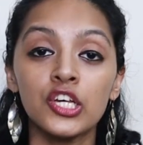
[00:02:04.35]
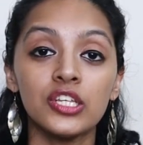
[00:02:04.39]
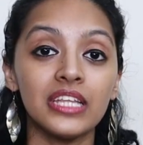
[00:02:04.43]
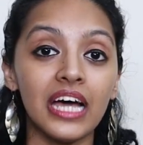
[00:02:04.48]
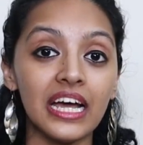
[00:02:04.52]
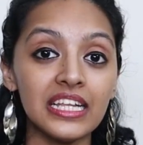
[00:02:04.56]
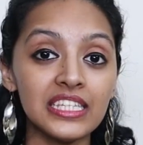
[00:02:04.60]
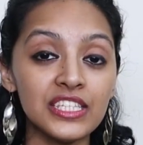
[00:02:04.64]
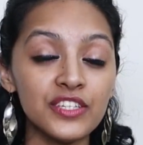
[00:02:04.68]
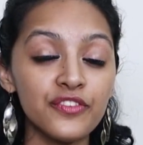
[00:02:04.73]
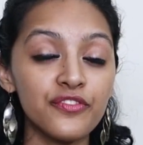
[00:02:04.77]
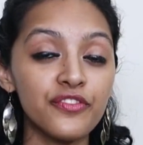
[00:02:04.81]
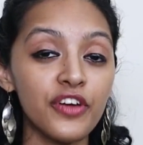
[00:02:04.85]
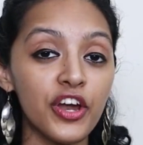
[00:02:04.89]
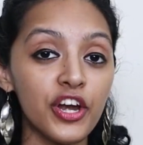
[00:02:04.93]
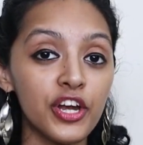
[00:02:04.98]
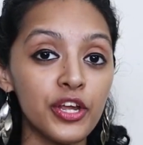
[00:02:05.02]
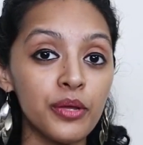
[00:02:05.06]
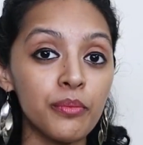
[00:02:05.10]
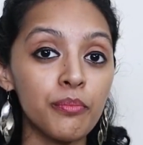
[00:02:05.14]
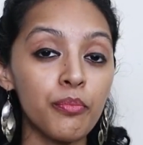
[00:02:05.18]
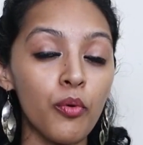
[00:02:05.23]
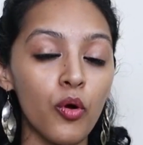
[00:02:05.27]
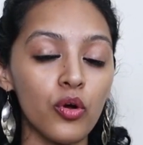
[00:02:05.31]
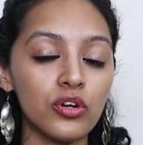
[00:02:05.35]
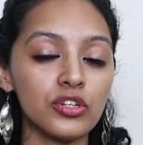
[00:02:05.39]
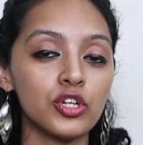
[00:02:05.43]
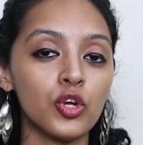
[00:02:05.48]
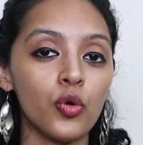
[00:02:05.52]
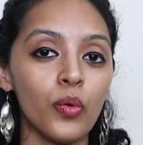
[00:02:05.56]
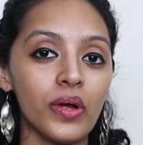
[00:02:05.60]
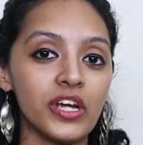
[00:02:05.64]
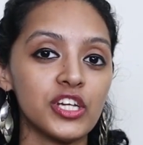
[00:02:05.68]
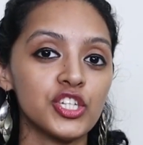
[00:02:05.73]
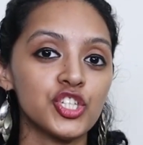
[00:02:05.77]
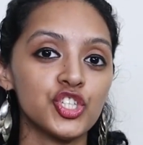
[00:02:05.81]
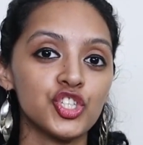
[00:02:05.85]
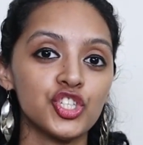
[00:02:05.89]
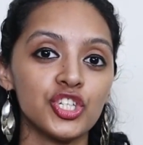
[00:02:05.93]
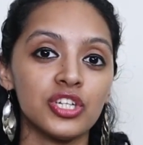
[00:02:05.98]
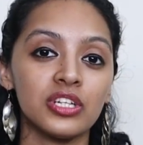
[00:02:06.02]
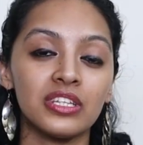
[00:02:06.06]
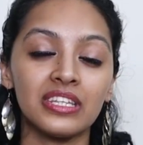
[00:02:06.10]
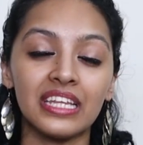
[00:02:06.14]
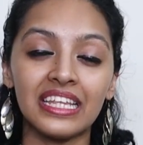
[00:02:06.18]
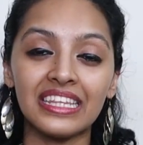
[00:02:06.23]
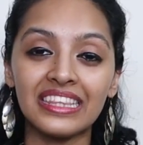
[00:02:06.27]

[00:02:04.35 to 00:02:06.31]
That's a very important question